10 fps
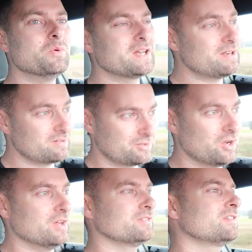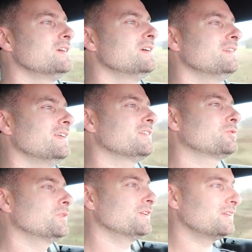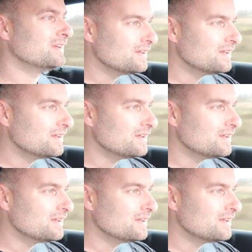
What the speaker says: want to hear exhaust, and that's what